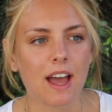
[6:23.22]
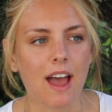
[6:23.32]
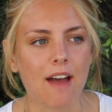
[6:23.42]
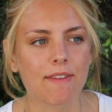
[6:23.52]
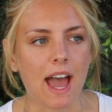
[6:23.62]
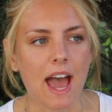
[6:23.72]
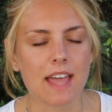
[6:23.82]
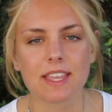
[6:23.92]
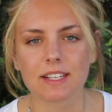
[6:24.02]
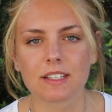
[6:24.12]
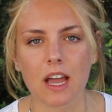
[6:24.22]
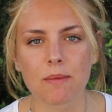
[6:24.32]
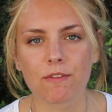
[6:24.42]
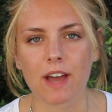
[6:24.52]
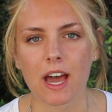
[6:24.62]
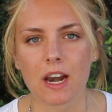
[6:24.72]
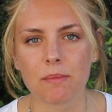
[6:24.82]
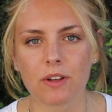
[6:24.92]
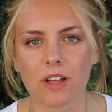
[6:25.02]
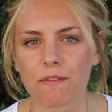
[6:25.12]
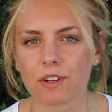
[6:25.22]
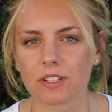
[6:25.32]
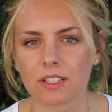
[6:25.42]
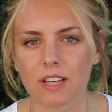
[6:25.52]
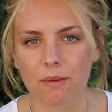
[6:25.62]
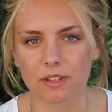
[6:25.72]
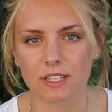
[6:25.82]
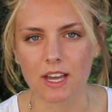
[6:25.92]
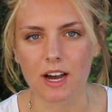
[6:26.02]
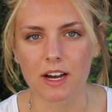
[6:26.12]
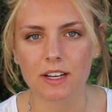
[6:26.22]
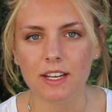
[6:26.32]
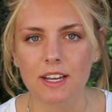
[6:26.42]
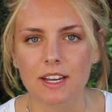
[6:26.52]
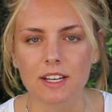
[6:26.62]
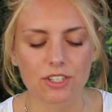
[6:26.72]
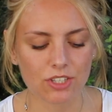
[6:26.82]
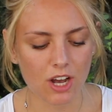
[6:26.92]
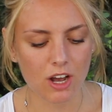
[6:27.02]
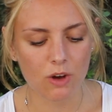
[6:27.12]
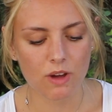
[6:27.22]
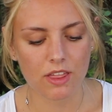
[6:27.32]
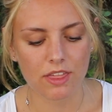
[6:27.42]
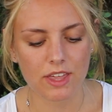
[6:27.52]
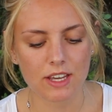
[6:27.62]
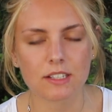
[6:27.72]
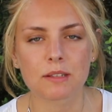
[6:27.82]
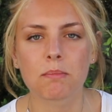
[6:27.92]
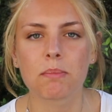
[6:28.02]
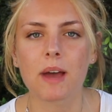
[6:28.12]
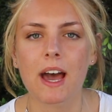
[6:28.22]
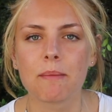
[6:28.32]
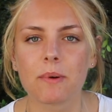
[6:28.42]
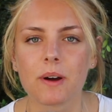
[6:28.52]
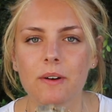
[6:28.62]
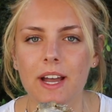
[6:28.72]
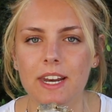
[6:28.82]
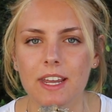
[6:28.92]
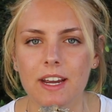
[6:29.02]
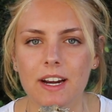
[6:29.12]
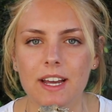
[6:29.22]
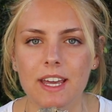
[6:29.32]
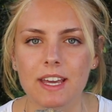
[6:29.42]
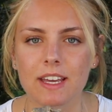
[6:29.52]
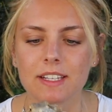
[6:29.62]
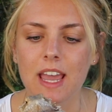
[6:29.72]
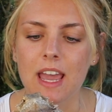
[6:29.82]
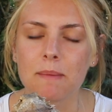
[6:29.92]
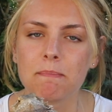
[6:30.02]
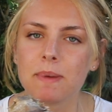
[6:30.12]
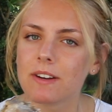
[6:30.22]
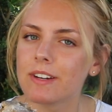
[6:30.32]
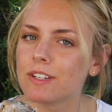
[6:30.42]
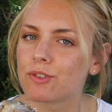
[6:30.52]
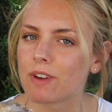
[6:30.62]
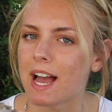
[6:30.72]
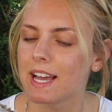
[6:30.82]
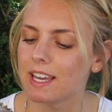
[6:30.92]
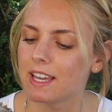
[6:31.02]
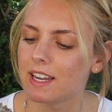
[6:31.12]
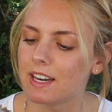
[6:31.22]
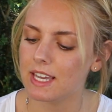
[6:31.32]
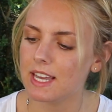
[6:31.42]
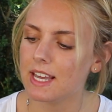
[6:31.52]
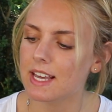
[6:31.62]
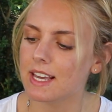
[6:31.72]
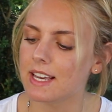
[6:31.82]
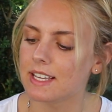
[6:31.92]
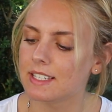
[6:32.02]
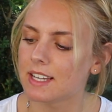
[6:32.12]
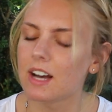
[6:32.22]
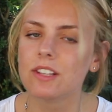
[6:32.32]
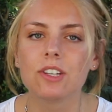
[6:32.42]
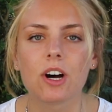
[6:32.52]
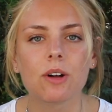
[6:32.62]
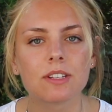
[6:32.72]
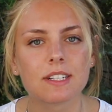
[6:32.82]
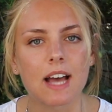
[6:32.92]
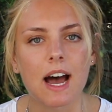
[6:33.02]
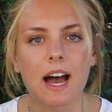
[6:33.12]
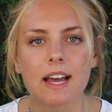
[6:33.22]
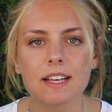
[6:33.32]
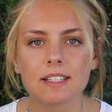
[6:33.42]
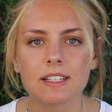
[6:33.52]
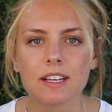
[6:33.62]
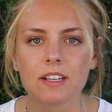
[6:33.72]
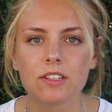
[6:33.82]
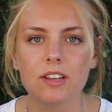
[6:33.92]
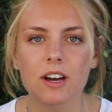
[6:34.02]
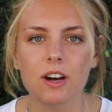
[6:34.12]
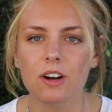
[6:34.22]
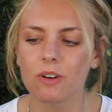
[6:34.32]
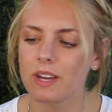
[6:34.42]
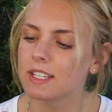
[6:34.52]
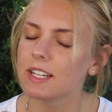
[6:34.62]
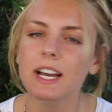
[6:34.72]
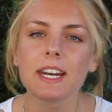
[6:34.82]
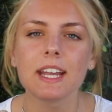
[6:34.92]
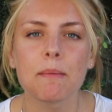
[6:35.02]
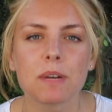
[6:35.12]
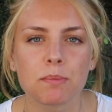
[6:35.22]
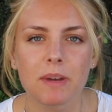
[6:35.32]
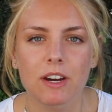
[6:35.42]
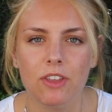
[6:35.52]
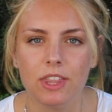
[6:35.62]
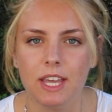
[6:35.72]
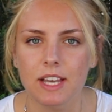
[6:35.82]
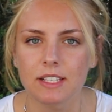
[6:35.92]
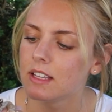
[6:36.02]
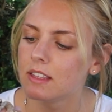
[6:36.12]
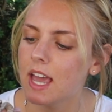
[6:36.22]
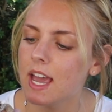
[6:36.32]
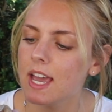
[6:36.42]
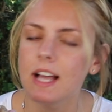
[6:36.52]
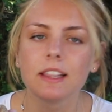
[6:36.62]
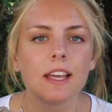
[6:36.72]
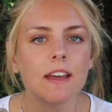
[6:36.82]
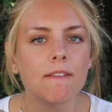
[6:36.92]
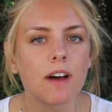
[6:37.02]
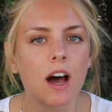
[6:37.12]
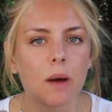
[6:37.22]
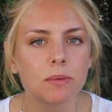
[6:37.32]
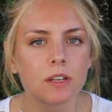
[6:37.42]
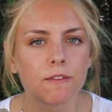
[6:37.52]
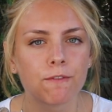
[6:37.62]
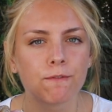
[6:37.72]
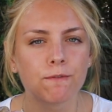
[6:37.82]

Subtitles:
have had this type of animal ever since I was young. So this bad boy right here is a bearded dragon. He is adult size, so he's not gonna get much bigger than this. They live up to